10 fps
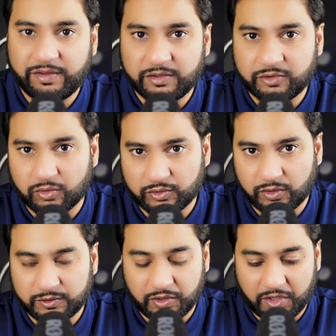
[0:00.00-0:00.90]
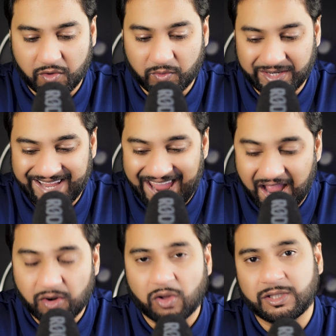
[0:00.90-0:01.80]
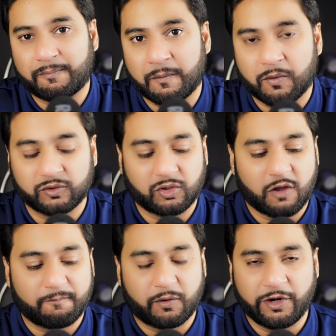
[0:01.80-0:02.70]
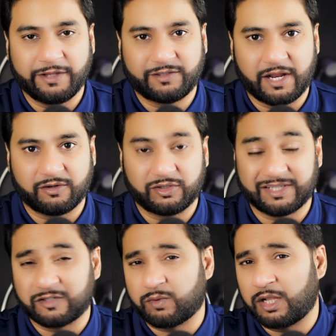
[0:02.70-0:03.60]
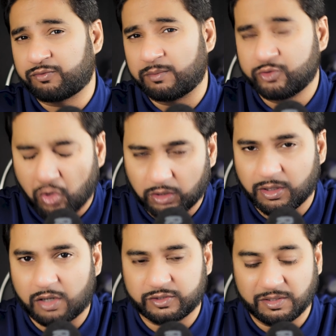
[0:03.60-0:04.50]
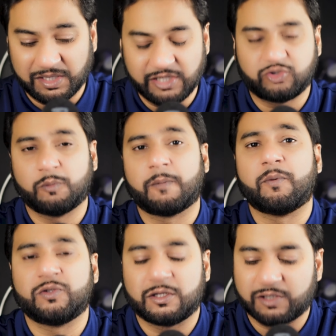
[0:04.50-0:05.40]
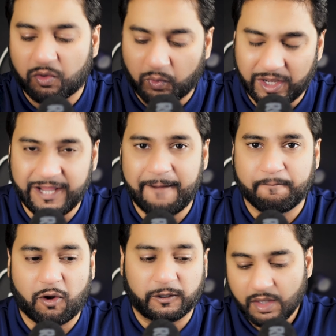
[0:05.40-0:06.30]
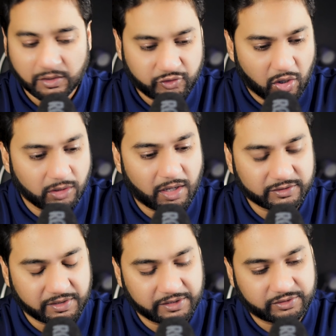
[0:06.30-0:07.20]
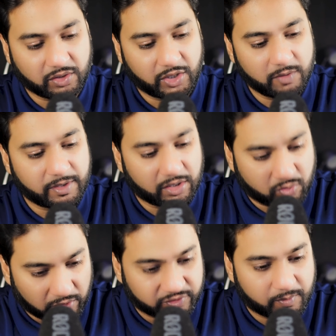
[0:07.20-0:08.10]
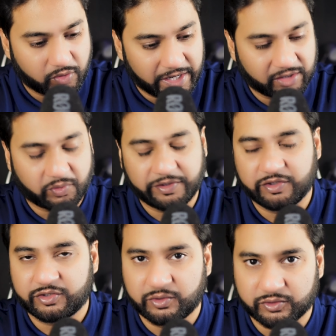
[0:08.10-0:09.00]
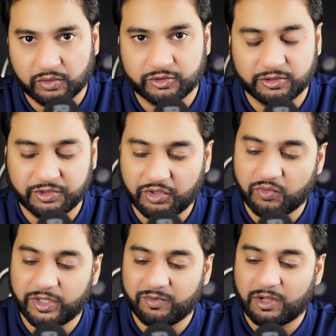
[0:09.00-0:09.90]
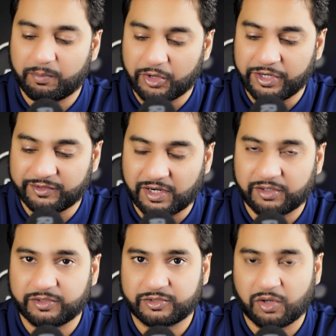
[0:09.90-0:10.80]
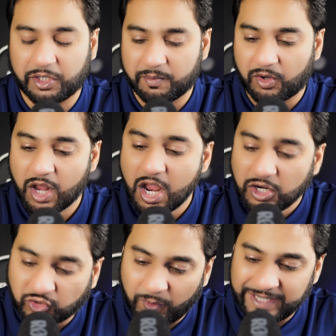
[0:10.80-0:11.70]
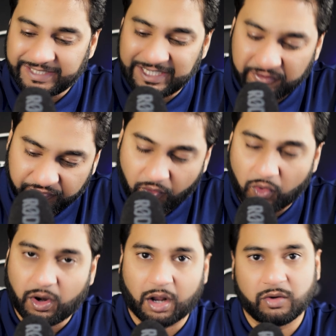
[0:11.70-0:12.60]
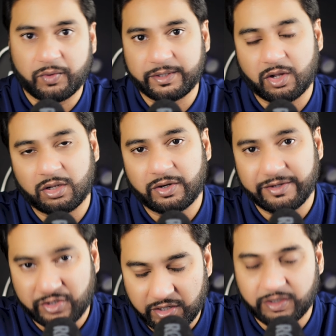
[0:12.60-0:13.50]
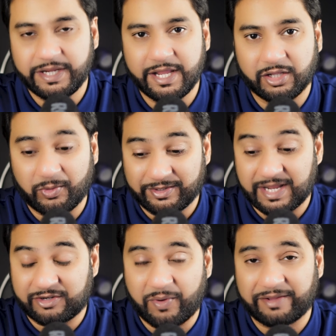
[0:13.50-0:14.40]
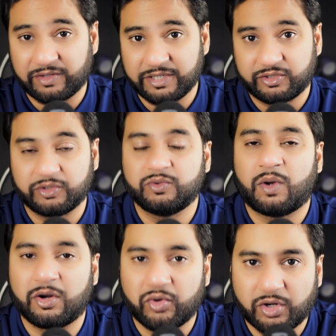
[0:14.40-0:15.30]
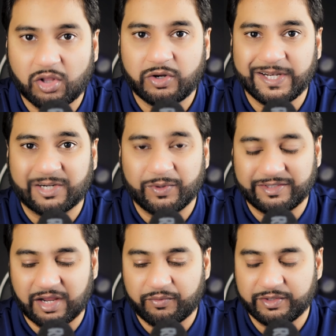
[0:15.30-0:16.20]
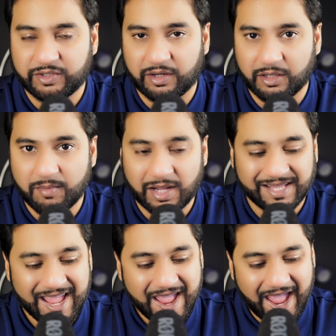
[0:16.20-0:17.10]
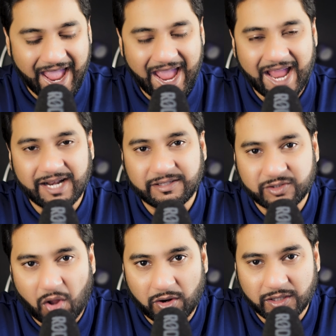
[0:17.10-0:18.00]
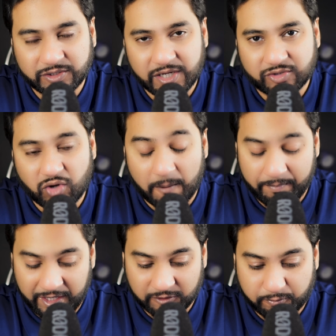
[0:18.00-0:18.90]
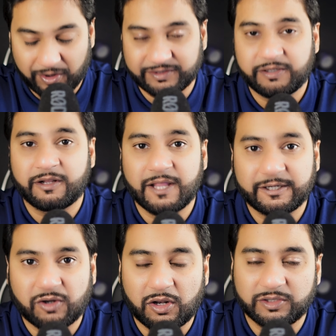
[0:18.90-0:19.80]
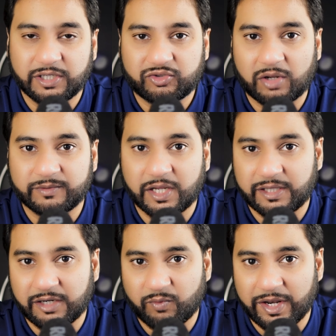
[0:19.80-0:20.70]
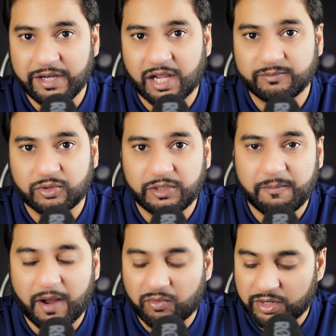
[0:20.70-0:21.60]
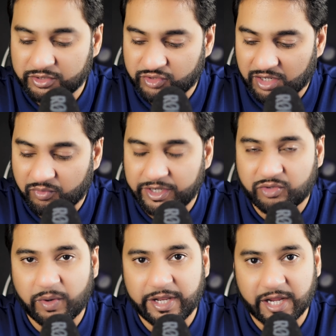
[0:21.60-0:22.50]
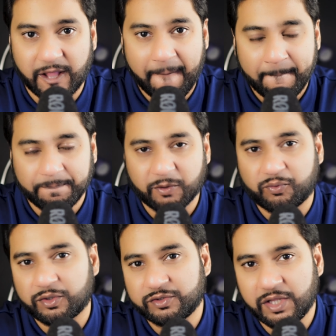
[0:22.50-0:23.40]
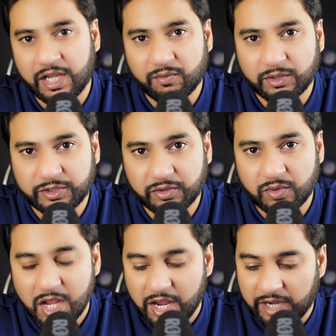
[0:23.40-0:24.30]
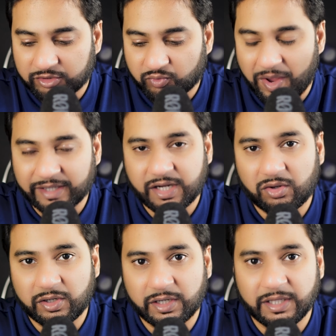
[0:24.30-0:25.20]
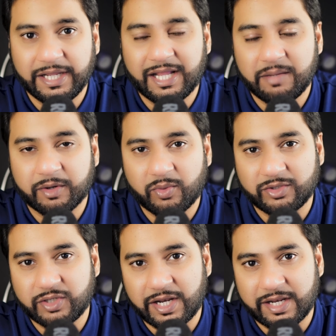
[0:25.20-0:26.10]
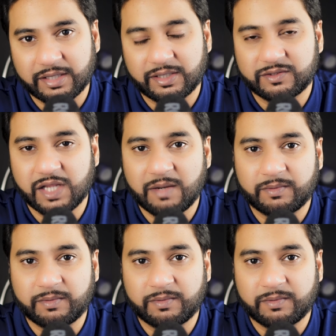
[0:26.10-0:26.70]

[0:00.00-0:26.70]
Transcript: in social security and on the proposal of Bernie Sanders as well as from John Larson. These two proposals are really important. John Larson is talking about across the board increases to social security while Bernie Sanders is talking about $2,400 yearly increase that translates to $200 increase every single month. And Donald Donald J. Trump means President-elect Donald J. Trump said that when he comes to the power on January 20th, the first thing he will do is crack down on illegal immigration and at the same